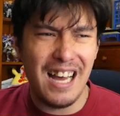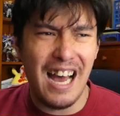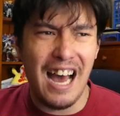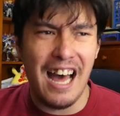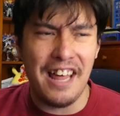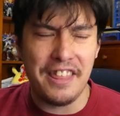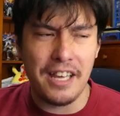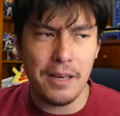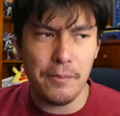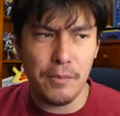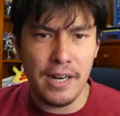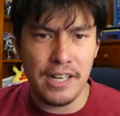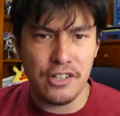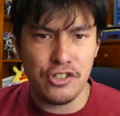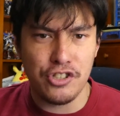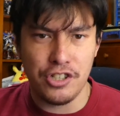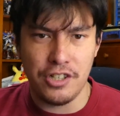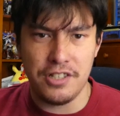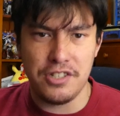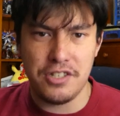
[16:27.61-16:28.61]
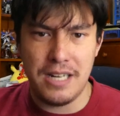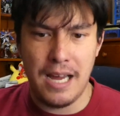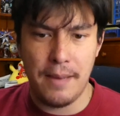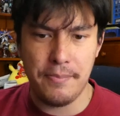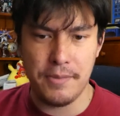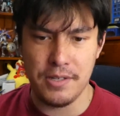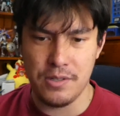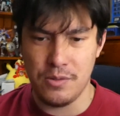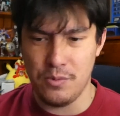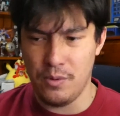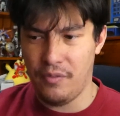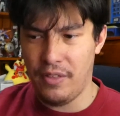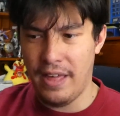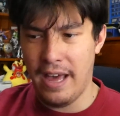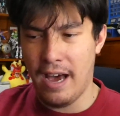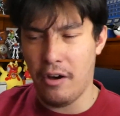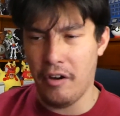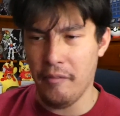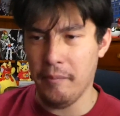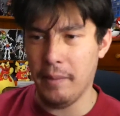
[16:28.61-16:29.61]
I think I'm actually going to snap this with
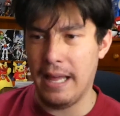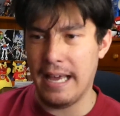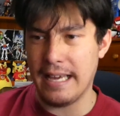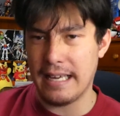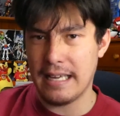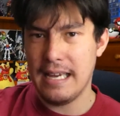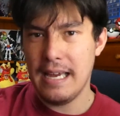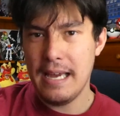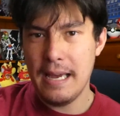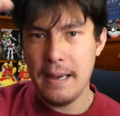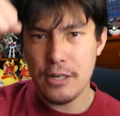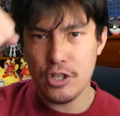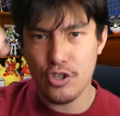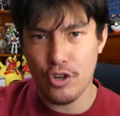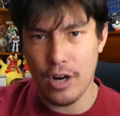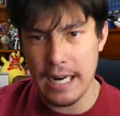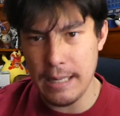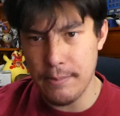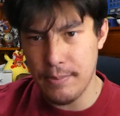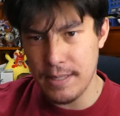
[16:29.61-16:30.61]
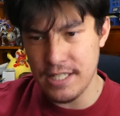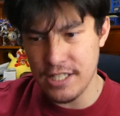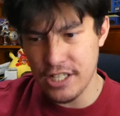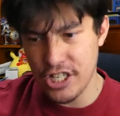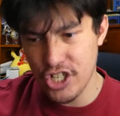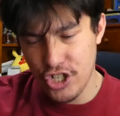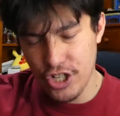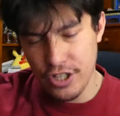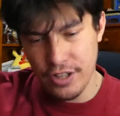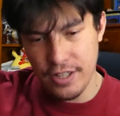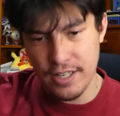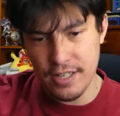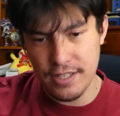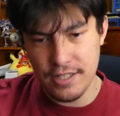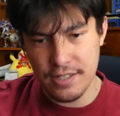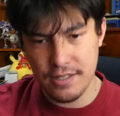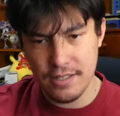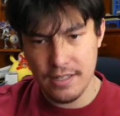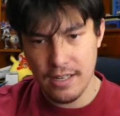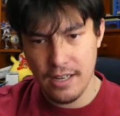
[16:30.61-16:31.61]
how I'm like trying to position
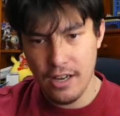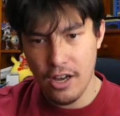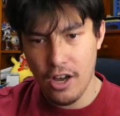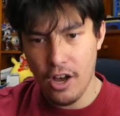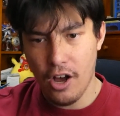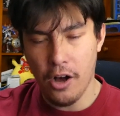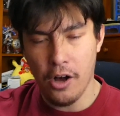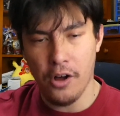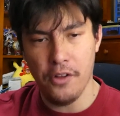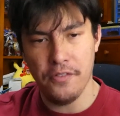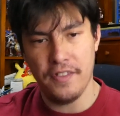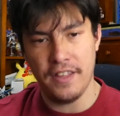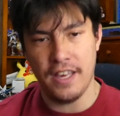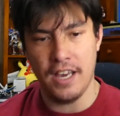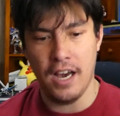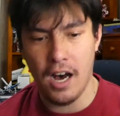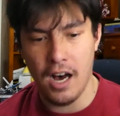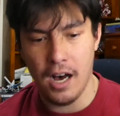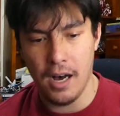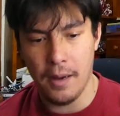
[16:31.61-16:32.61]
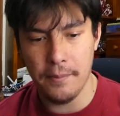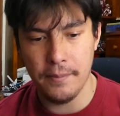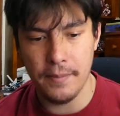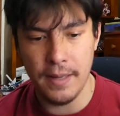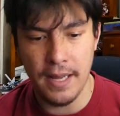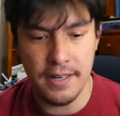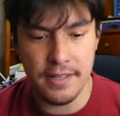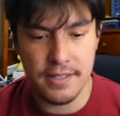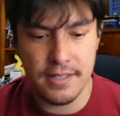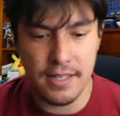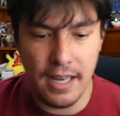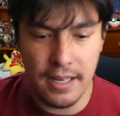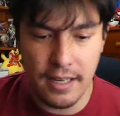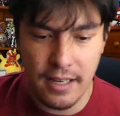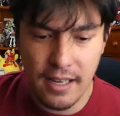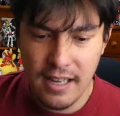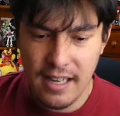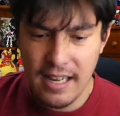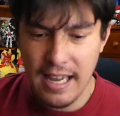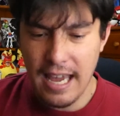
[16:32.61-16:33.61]
this on the arm. And it's like,
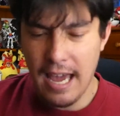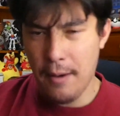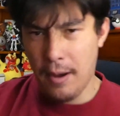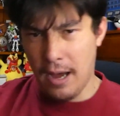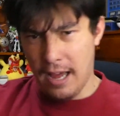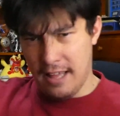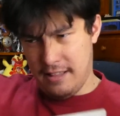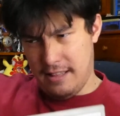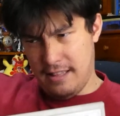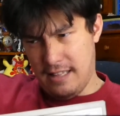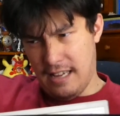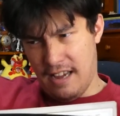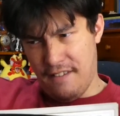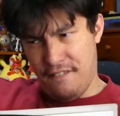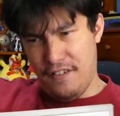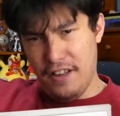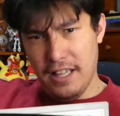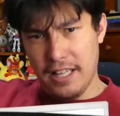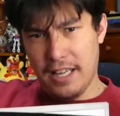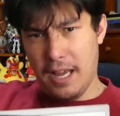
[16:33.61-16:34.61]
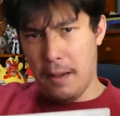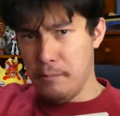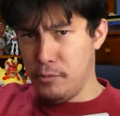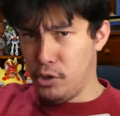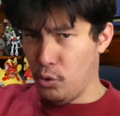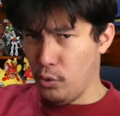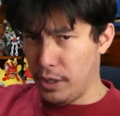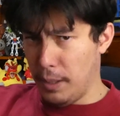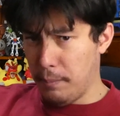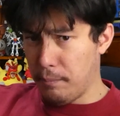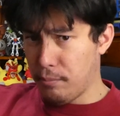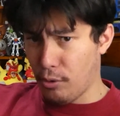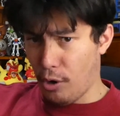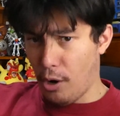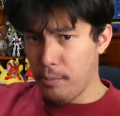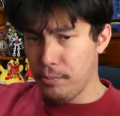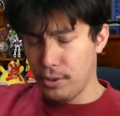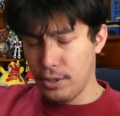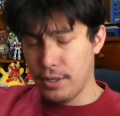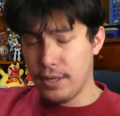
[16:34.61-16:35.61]
I feel like I'm doing it
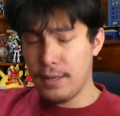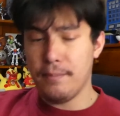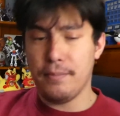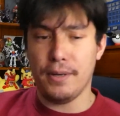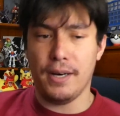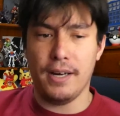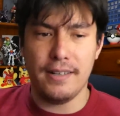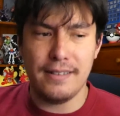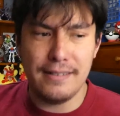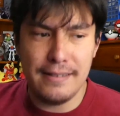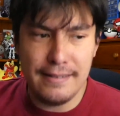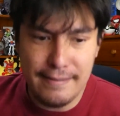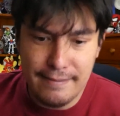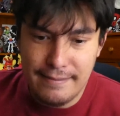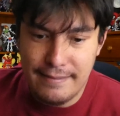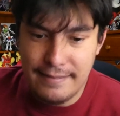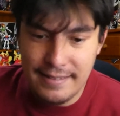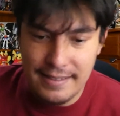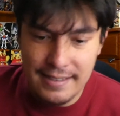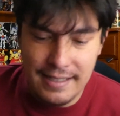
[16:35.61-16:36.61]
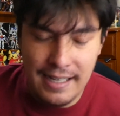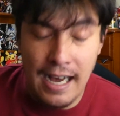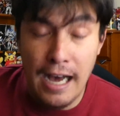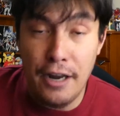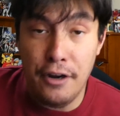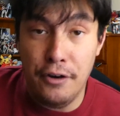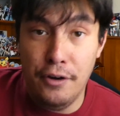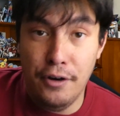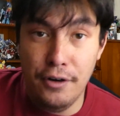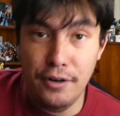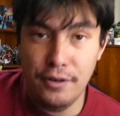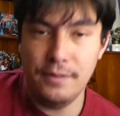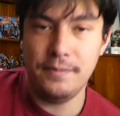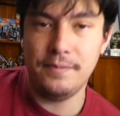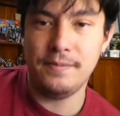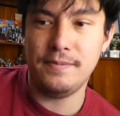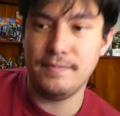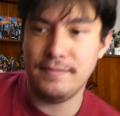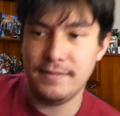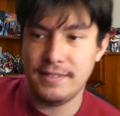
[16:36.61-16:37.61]
properly, but I don't know,
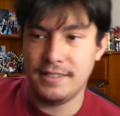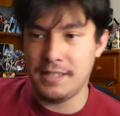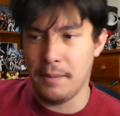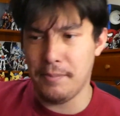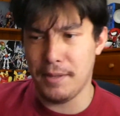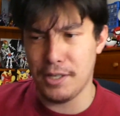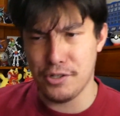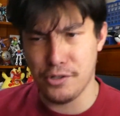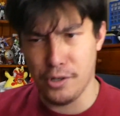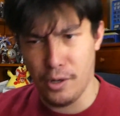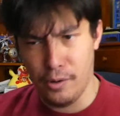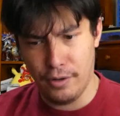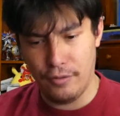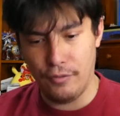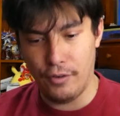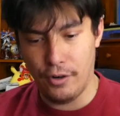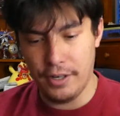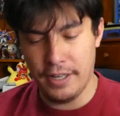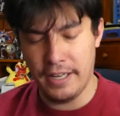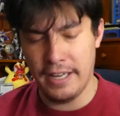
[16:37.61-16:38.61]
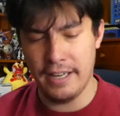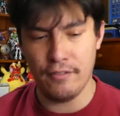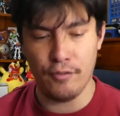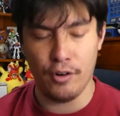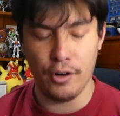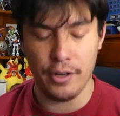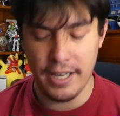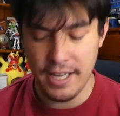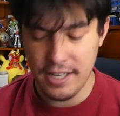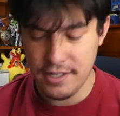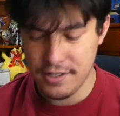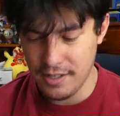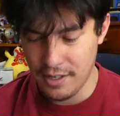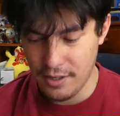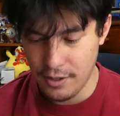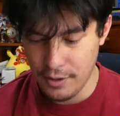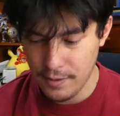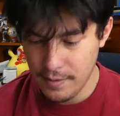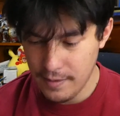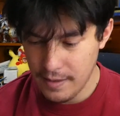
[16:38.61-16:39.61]
something's going wrong here.
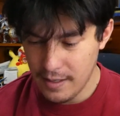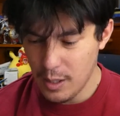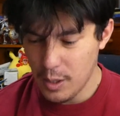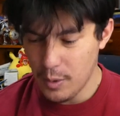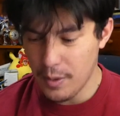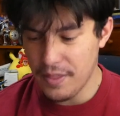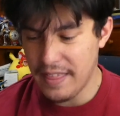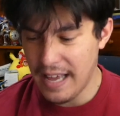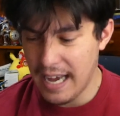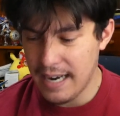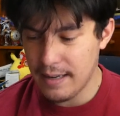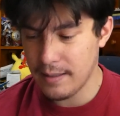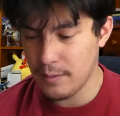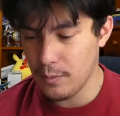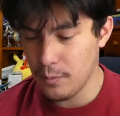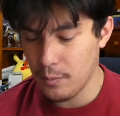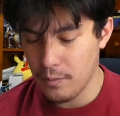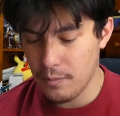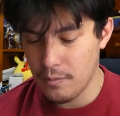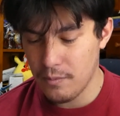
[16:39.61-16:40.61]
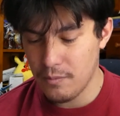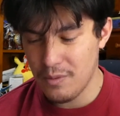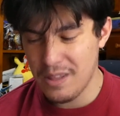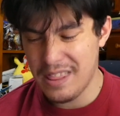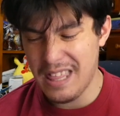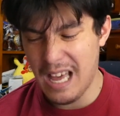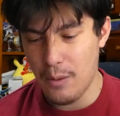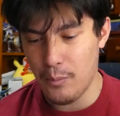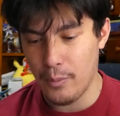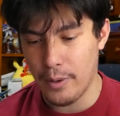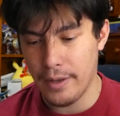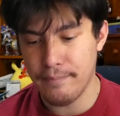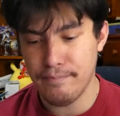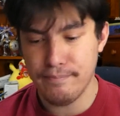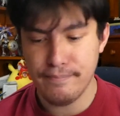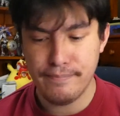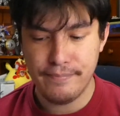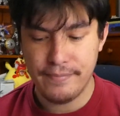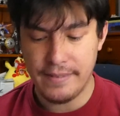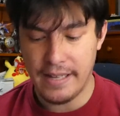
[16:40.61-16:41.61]
So with that one,
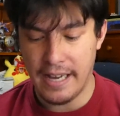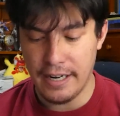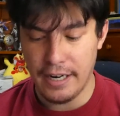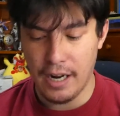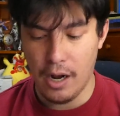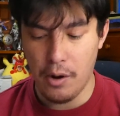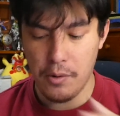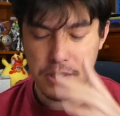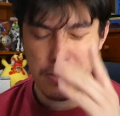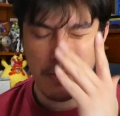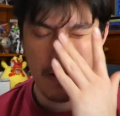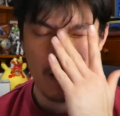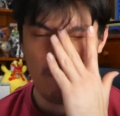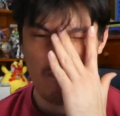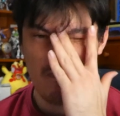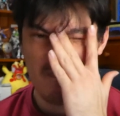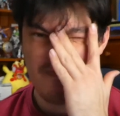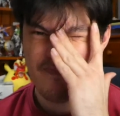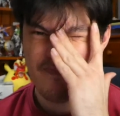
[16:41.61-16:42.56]
I know it's a bit